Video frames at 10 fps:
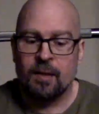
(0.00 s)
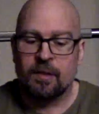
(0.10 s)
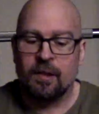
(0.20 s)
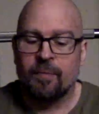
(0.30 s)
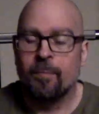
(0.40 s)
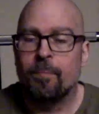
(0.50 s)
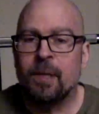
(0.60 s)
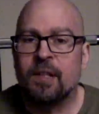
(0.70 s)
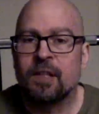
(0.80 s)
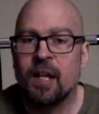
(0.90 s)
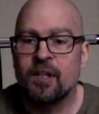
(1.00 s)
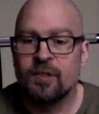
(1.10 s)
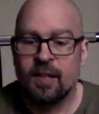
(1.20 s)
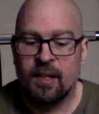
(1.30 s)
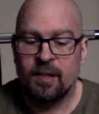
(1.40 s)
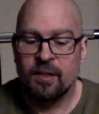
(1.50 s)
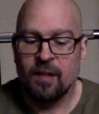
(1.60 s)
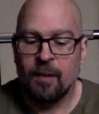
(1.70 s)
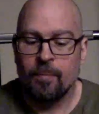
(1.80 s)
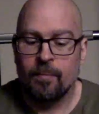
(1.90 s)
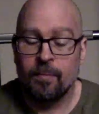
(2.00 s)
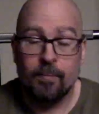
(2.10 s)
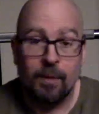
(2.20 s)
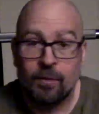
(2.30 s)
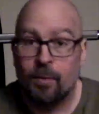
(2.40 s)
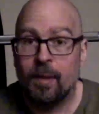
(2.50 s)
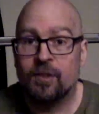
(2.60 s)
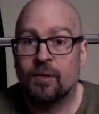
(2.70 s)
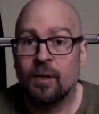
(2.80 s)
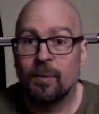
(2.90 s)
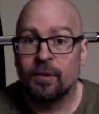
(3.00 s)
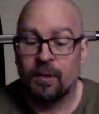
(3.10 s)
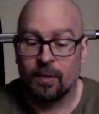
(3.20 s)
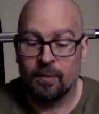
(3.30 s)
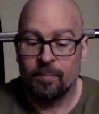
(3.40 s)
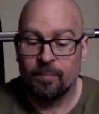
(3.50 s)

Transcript: Stuff beats your tendons up. It's what makes your elbows hurt.